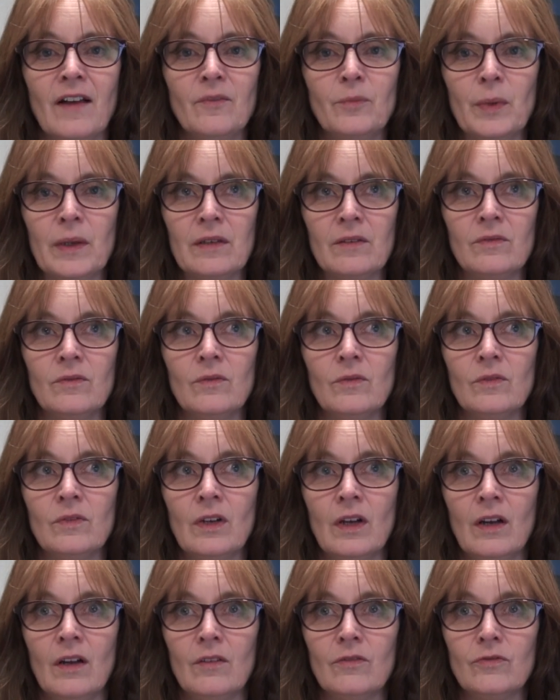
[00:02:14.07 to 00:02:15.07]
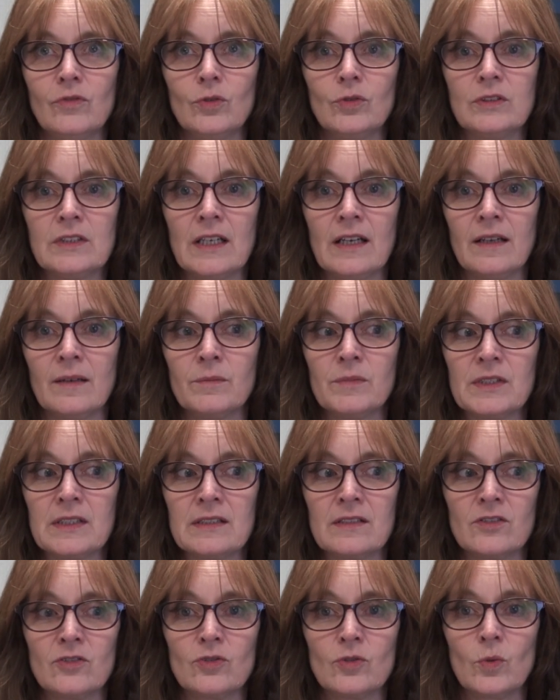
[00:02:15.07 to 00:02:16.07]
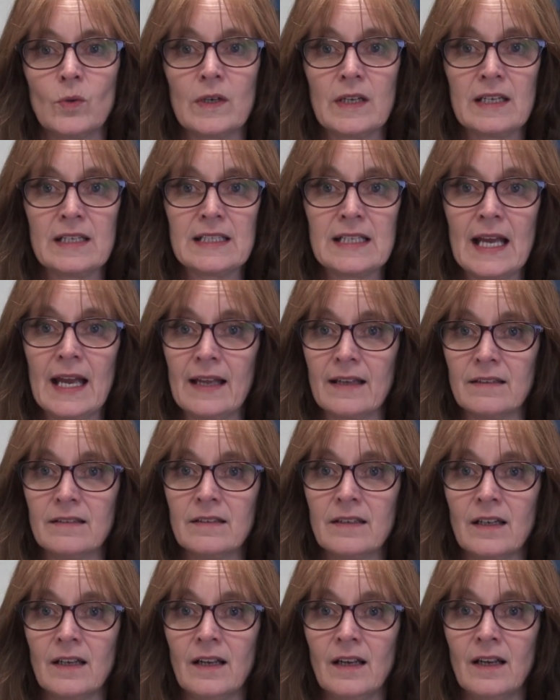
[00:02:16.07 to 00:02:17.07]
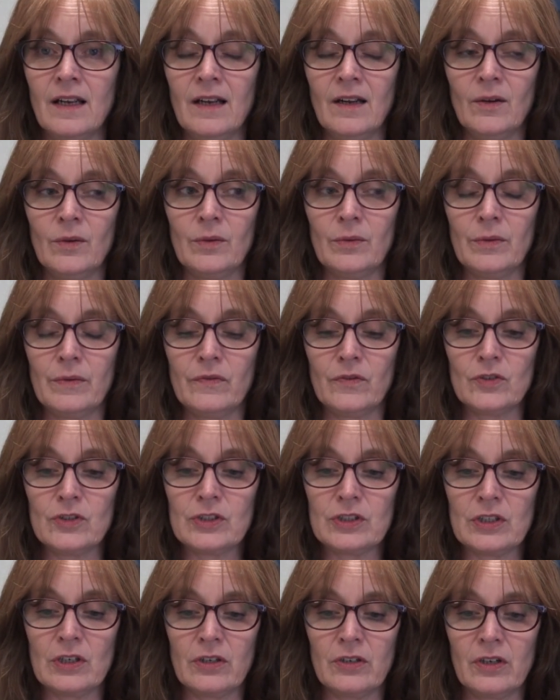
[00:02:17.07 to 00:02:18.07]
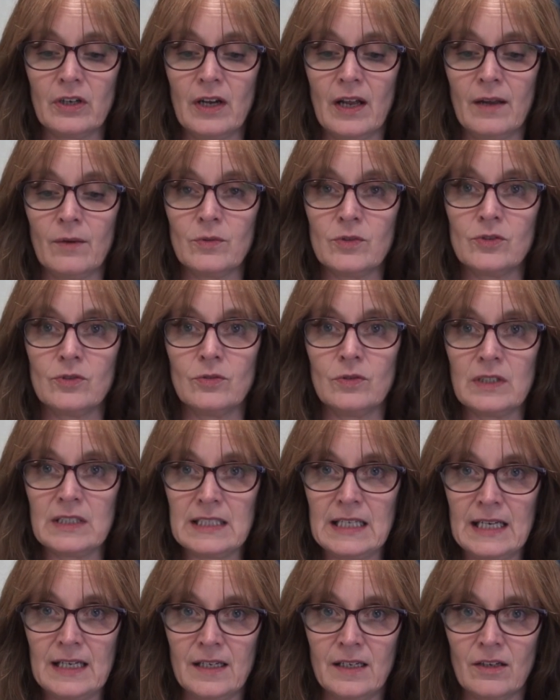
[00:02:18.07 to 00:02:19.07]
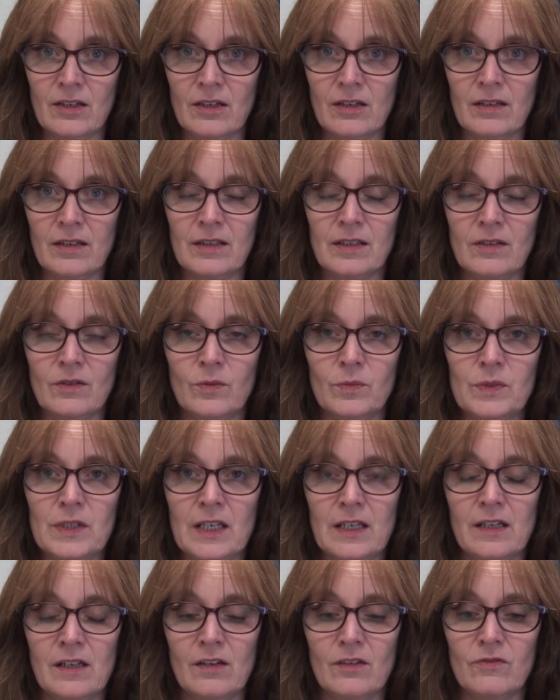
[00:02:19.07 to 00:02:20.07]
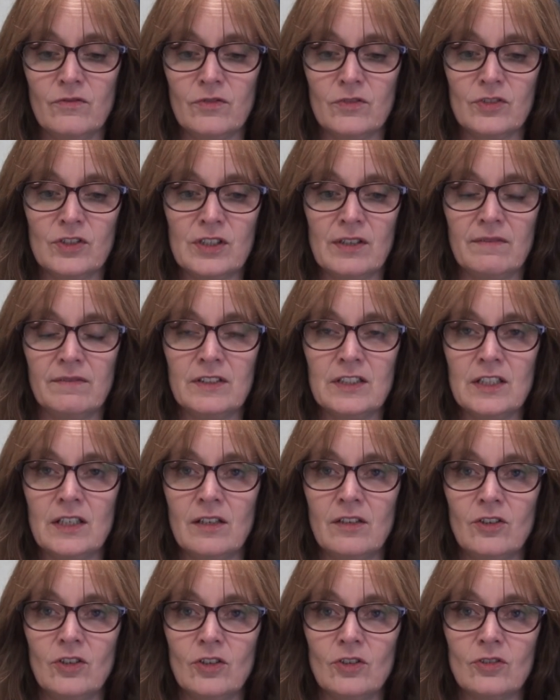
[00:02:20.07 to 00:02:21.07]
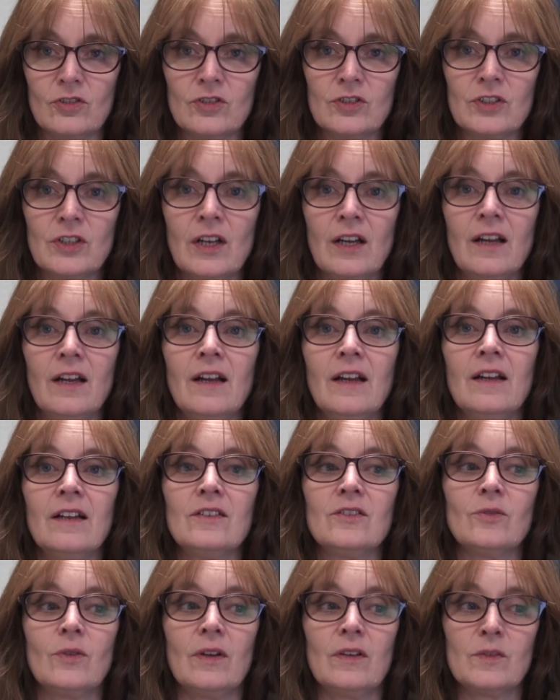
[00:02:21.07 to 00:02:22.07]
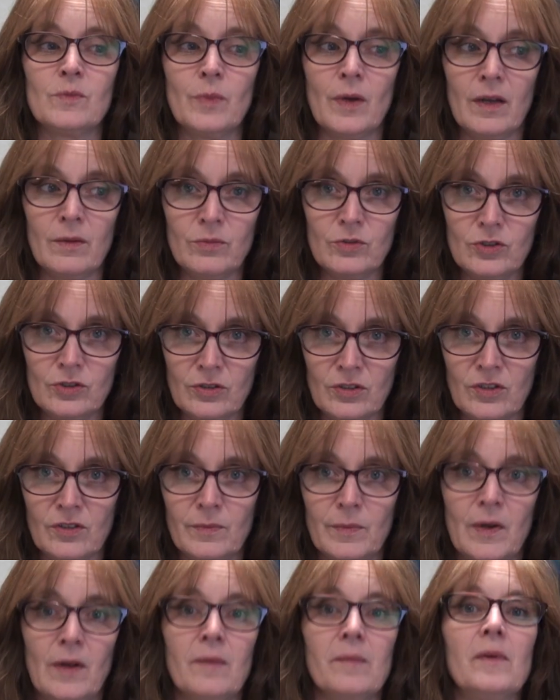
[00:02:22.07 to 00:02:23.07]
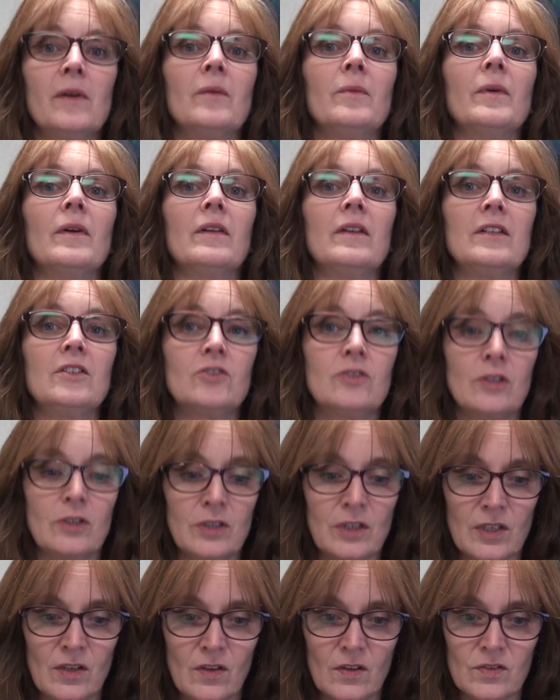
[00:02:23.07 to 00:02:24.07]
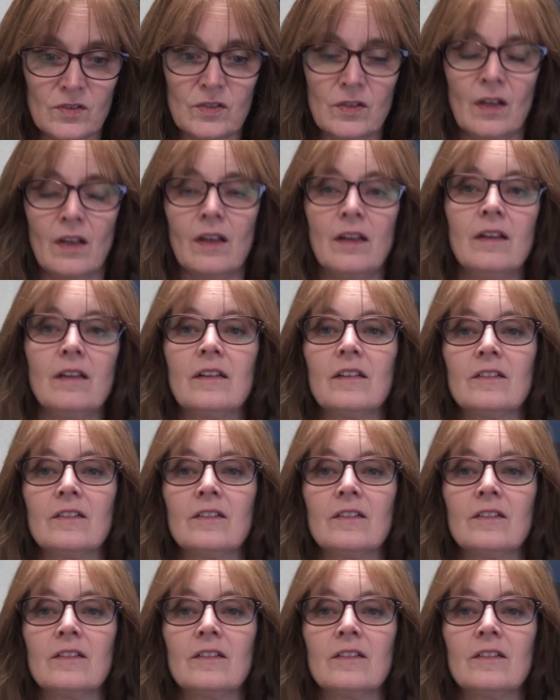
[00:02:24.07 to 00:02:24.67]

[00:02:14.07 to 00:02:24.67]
I've been full-time since twenty ten. When we first started, I was doing daycare. I did home daycare for seventeen years. So I was Bob's sugar mama while he started this thing.